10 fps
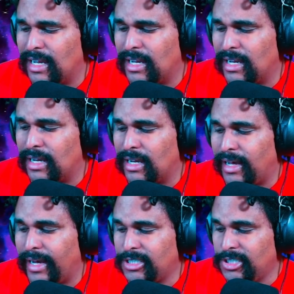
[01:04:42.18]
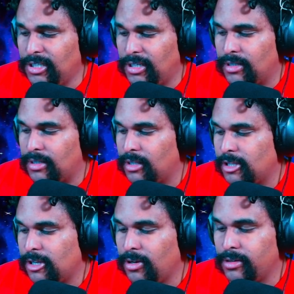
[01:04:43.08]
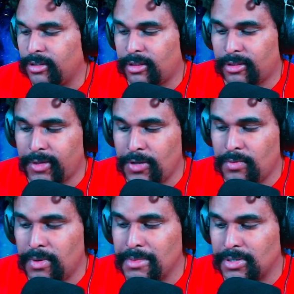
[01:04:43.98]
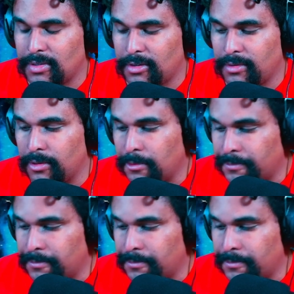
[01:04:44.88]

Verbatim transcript: Uh, actually, there are three new members of the crew.